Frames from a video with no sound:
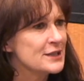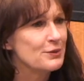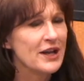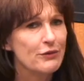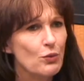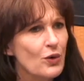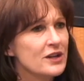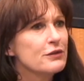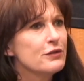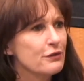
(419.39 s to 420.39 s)
and we have a
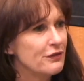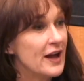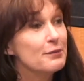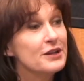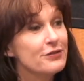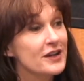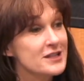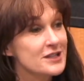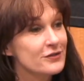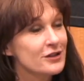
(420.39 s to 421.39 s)
wonderful family
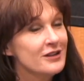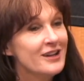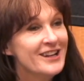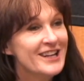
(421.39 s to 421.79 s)
festival.